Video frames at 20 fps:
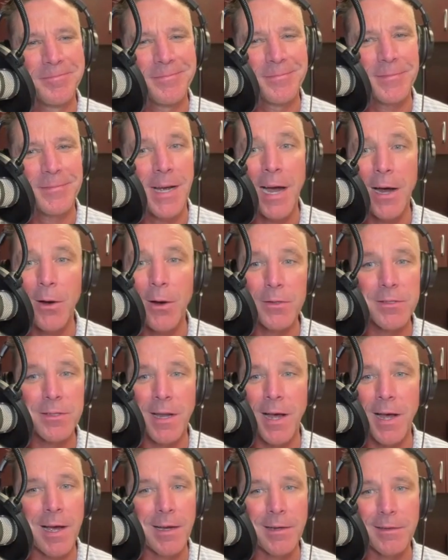I was
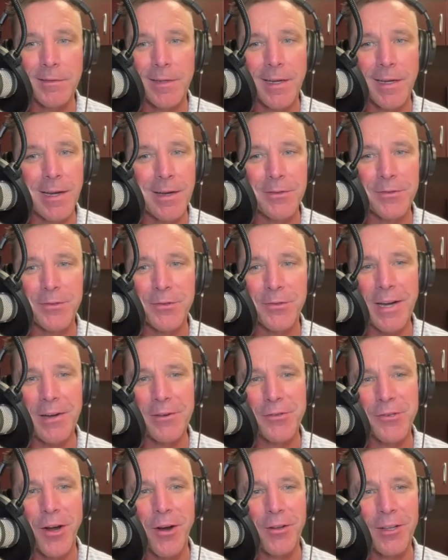not. I was around
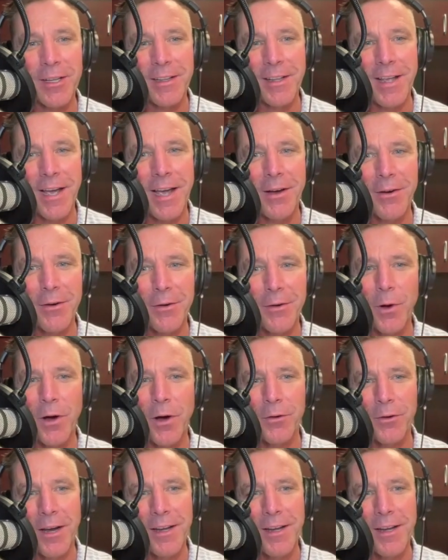Charlie Lau and Walt Reniak.